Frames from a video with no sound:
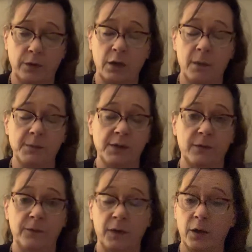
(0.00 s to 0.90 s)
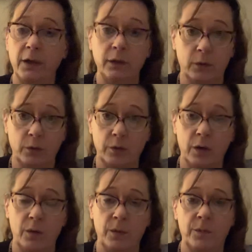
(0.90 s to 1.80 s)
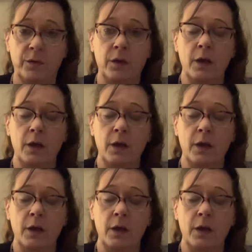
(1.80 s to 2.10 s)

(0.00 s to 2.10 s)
times of very little growth,